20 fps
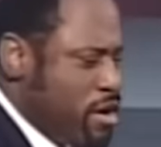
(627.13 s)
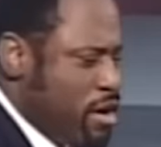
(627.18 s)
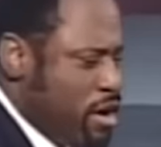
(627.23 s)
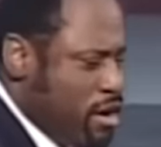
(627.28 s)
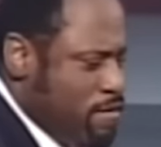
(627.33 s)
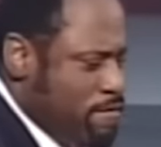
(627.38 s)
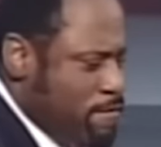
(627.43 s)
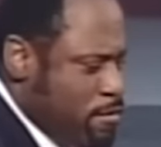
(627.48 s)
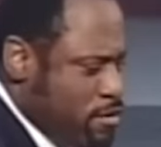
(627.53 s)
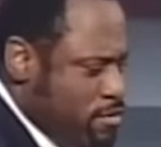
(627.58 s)

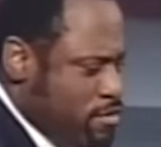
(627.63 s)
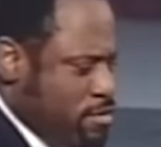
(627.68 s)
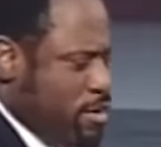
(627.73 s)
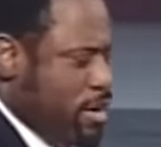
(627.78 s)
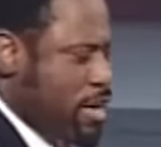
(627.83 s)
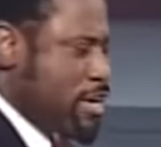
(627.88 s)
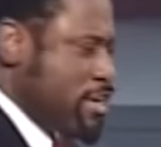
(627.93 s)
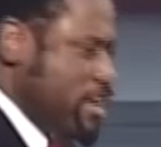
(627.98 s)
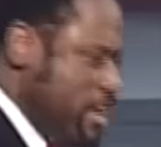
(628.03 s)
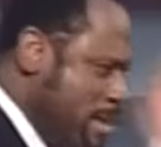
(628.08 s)
A verse that
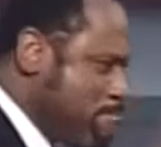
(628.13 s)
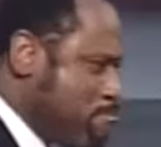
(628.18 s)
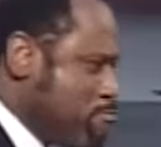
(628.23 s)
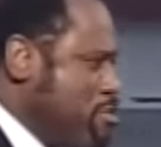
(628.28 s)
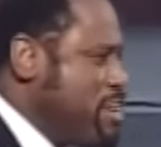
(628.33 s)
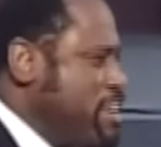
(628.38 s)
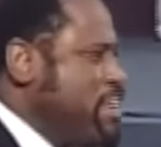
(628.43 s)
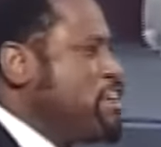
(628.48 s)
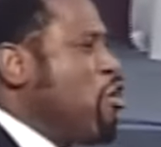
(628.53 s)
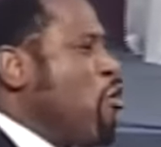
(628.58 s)
I keep
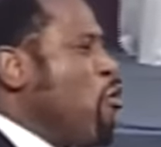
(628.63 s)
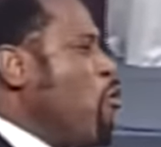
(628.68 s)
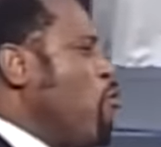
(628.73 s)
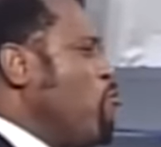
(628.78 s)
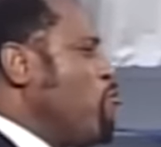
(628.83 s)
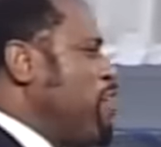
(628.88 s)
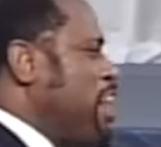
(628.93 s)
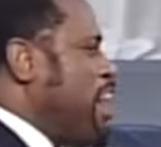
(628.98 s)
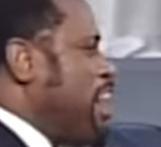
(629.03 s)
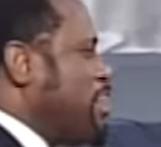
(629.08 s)
reading
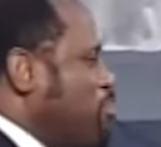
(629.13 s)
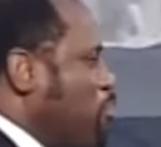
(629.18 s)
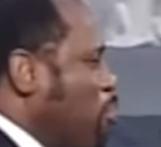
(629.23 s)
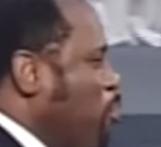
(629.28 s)
over and